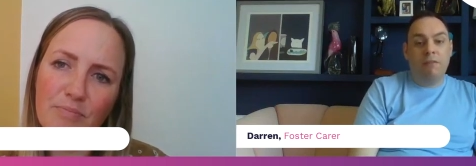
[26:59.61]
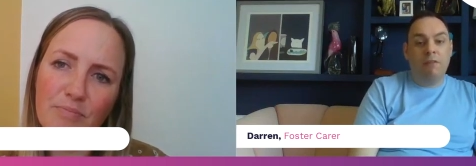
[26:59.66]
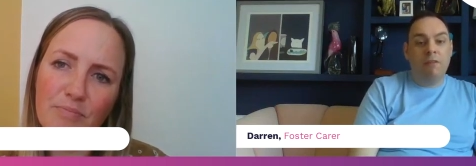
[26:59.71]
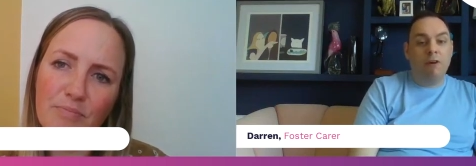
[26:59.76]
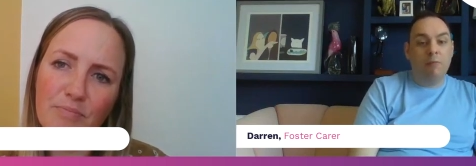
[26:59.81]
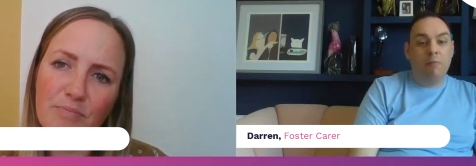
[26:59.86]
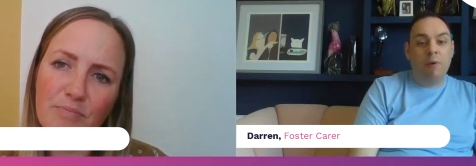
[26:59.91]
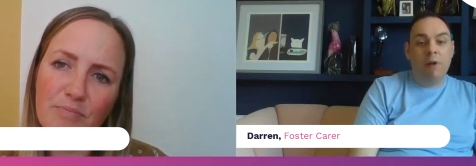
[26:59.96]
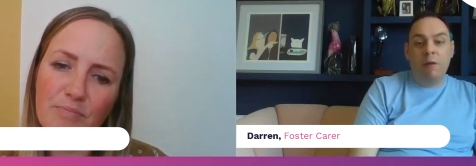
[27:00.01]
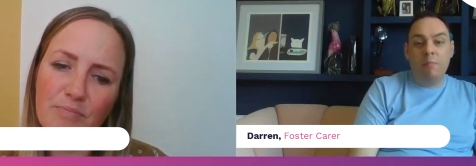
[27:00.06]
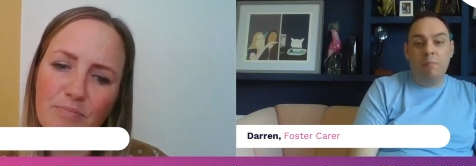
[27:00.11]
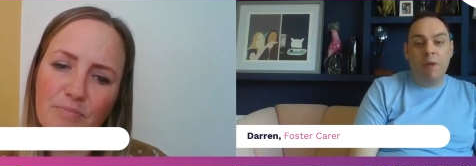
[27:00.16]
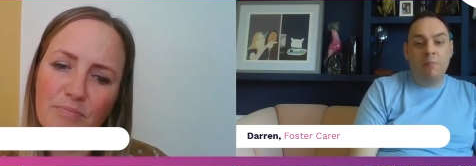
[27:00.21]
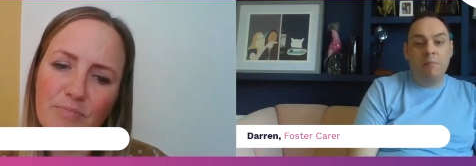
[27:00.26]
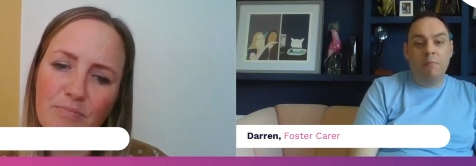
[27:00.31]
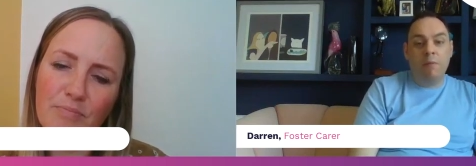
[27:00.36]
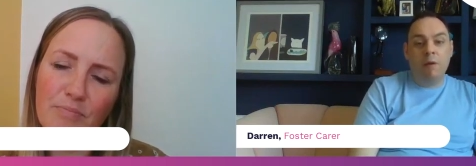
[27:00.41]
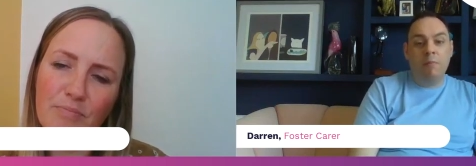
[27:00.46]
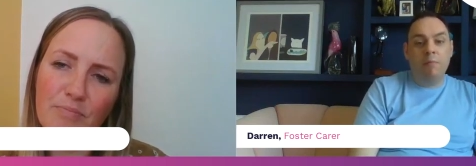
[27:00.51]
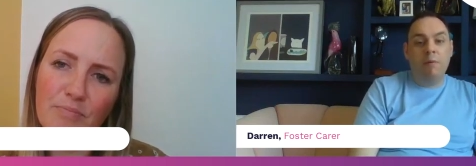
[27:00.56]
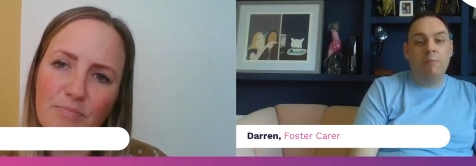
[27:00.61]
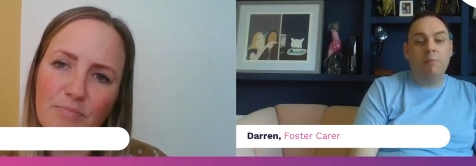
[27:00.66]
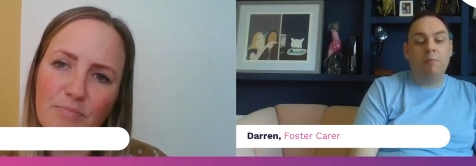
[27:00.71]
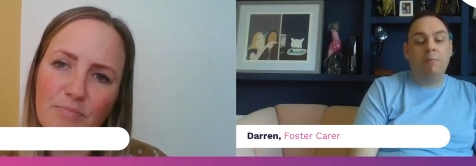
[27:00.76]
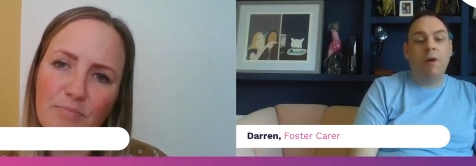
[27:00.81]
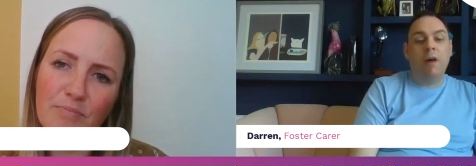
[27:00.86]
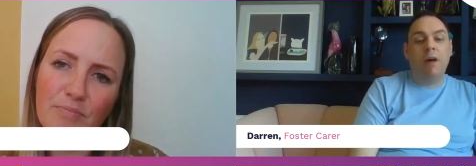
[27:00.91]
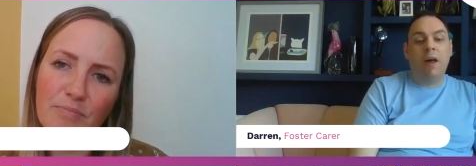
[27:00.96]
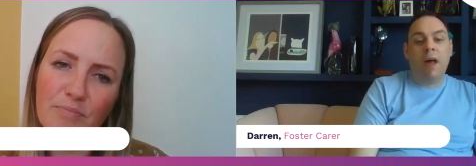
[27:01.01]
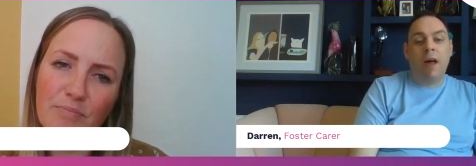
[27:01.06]
Speaker 1: It's not been a big moment,
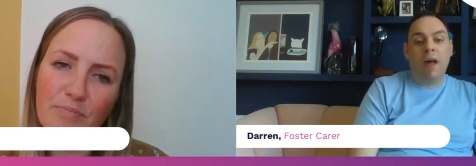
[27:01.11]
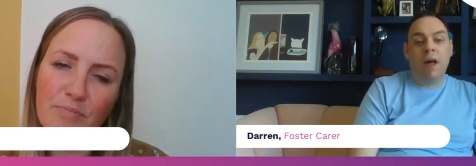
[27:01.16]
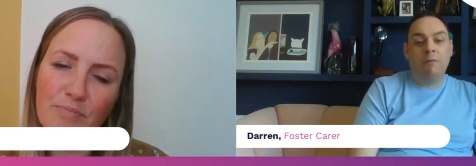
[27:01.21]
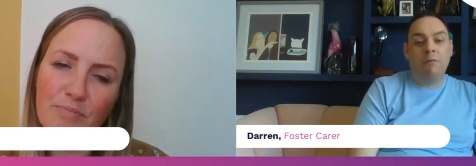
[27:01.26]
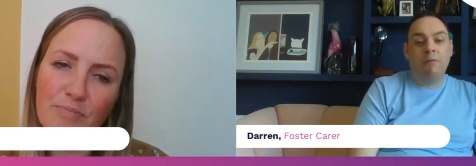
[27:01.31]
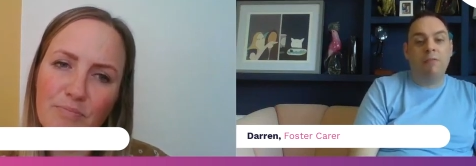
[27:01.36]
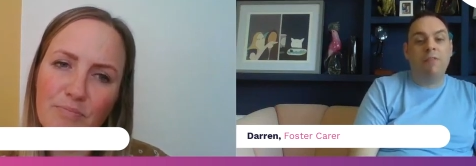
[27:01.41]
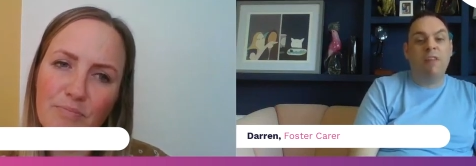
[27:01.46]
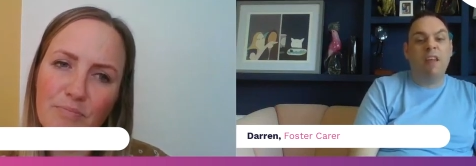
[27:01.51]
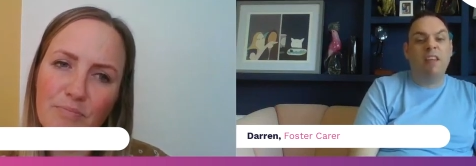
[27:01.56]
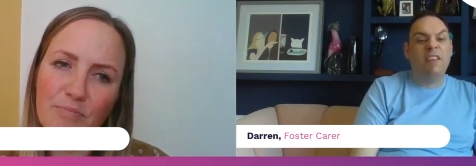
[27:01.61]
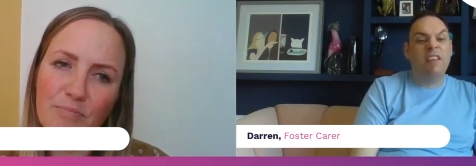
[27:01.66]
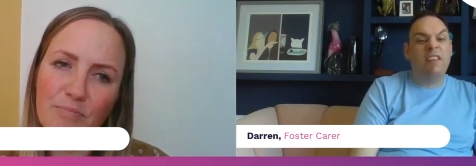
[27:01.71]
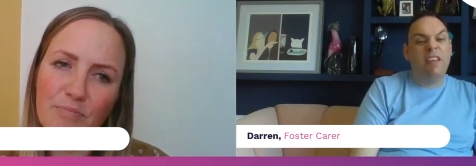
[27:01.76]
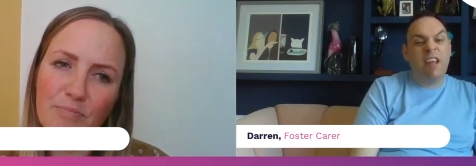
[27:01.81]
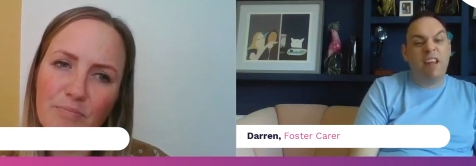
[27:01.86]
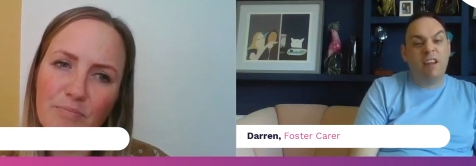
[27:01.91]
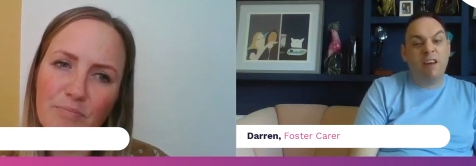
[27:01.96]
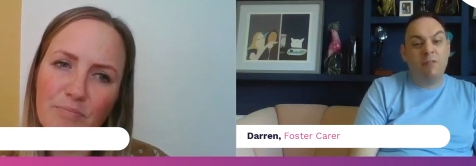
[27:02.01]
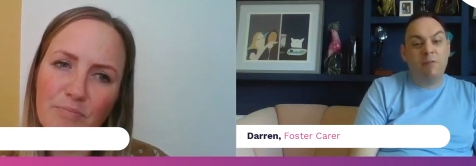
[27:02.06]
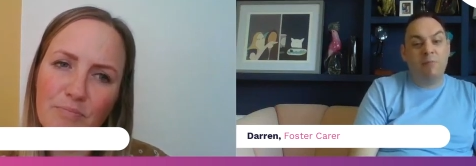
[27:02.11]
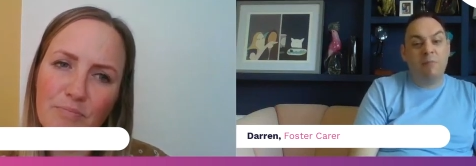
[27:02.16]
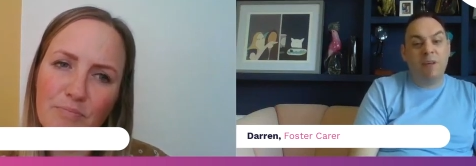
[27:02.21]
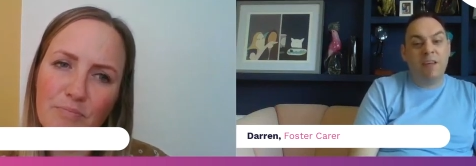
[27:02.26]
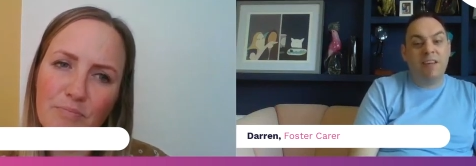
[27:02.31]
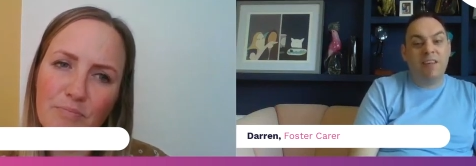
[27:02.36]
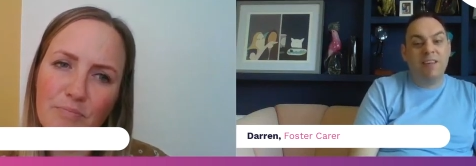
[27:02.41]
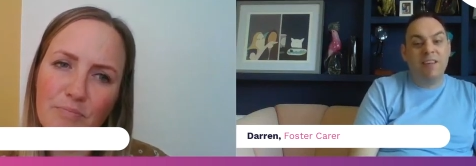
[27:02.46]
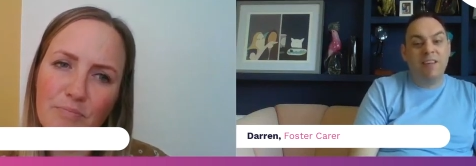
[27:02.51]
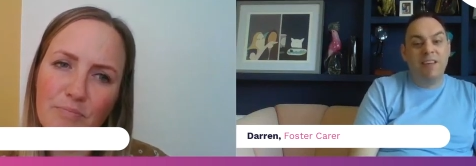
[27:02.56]
but have said that they love
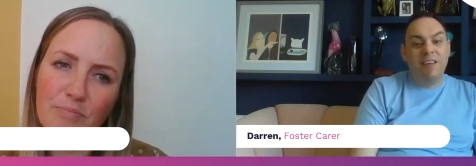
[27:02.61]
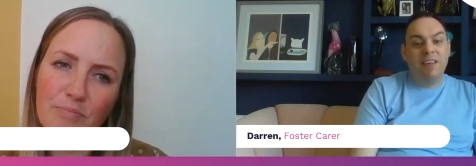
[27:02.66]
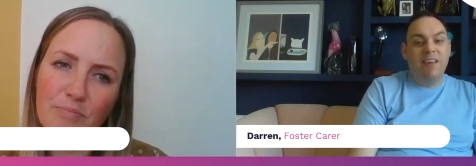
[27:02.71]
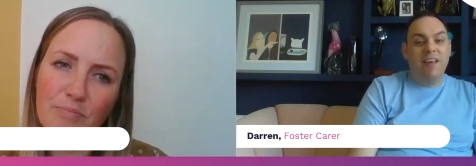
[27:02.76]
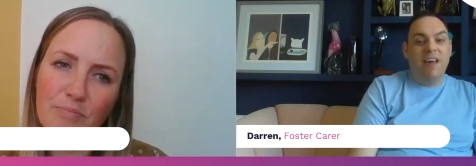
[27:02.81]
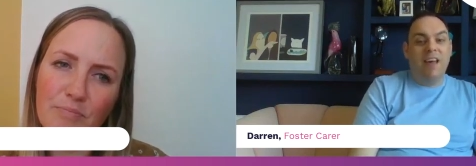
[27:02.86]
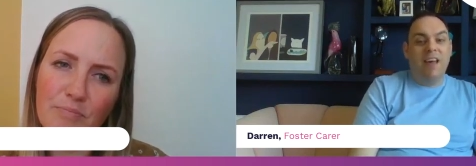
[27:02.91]
me.